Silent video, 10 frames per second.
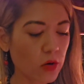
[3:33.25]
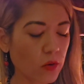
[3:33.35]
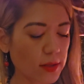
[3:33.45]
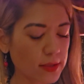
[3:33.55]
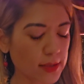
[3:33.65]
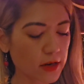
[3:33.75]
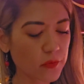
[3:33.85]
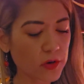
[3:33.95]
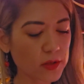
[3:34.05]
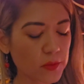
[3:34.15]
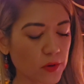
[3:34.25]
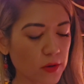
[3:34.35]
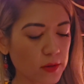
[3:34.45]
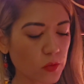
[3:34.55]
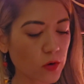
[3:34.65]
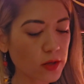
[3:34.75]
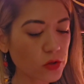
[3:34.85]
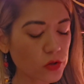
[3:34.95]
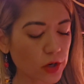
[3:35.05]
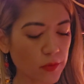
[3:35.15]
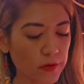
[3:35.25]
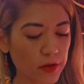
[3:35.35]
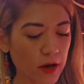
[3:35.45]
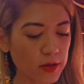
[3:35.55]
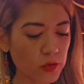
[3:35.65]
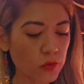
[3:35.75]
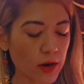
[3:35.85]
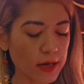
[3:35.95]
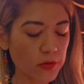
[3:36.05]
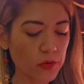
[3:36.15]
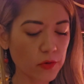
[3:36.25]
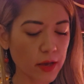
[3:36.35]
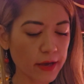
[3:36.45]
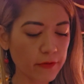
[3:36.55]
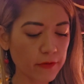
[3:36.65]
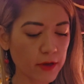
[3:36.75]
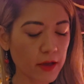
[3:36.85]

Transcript: one set of principles, one stream of thought right through life.